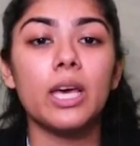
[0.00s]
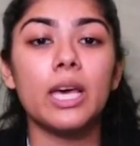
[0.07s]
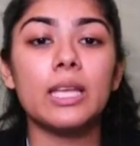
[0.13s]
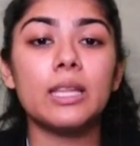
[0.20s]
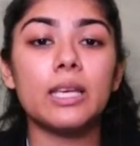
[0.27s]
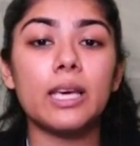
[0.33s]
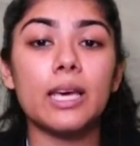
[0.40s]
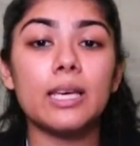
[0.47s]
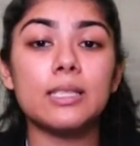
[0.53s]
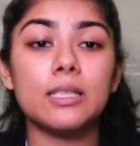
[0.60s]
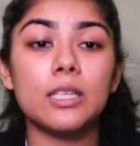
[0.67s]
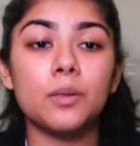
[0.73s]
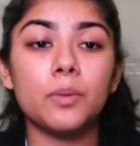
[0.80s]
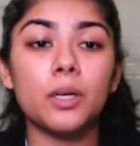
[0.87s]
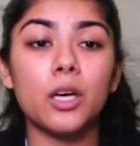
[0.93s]
in the case
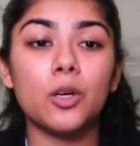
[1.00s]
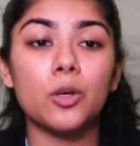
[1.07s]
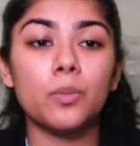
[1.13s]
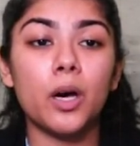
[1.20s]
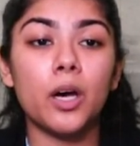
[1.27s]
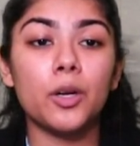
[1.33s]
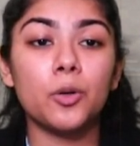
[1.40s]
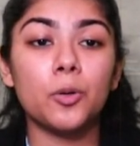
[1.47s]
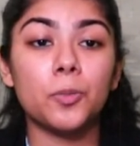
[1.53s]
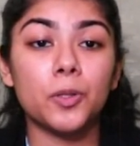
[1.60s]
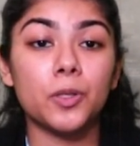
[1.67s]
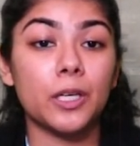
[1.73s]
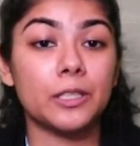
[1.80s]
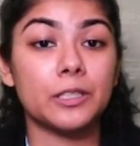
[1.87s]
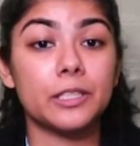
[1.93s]
Nirmala Kumari
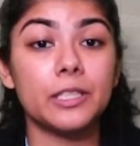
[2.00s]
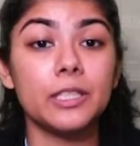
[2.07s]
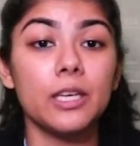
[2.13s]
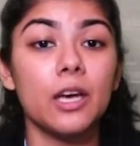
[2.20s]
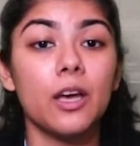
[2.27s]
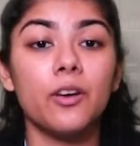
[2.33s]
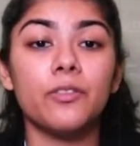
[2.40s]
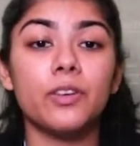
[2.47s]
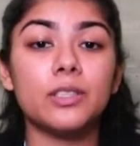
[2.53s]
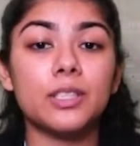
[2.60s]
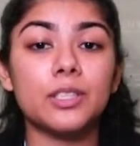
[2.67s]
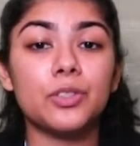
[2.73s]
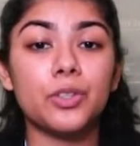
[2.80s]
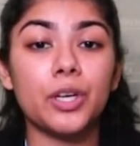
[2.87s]
Upaganti vs.